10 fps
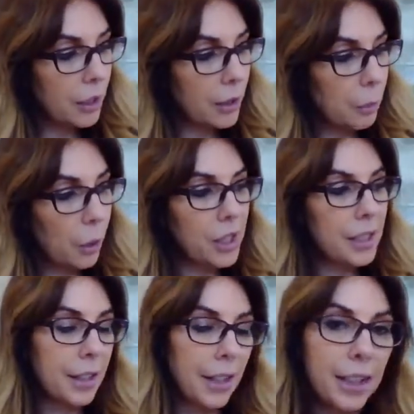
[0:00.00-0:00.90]
the
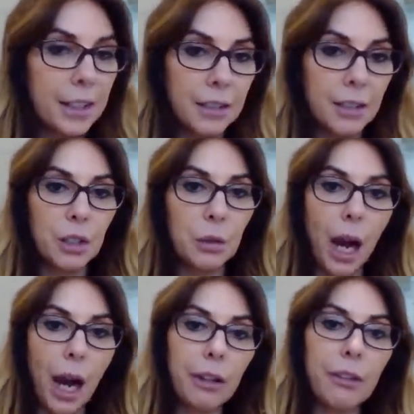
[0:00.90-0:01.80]
point is you
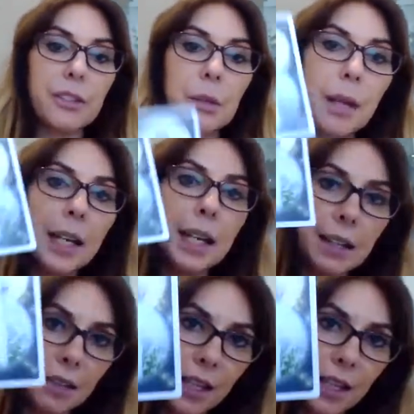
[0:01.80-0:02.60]
have to make